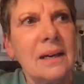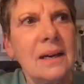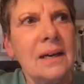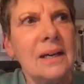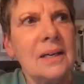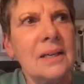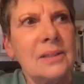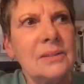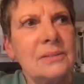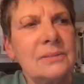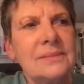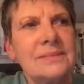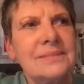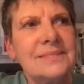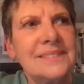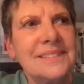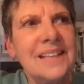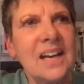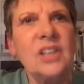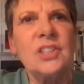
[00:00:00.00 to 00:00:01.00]
a
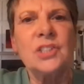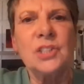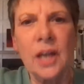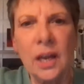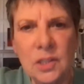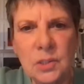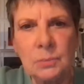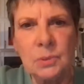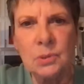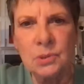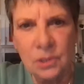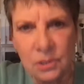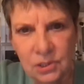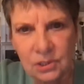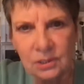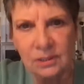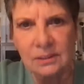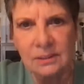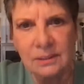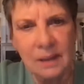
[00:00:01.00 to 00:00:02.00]
jazz
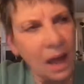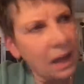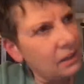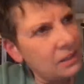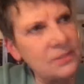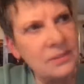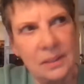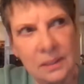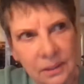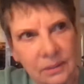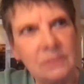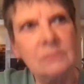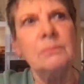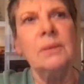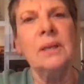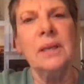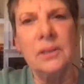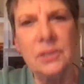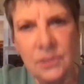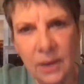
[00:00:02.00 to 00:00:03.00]
musician, not a singer,
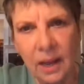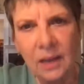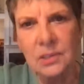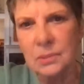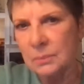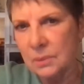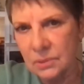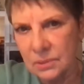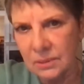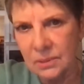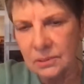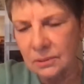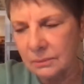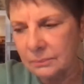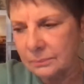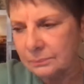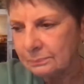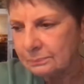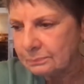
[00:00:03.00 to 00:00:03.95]
but a jazz musician.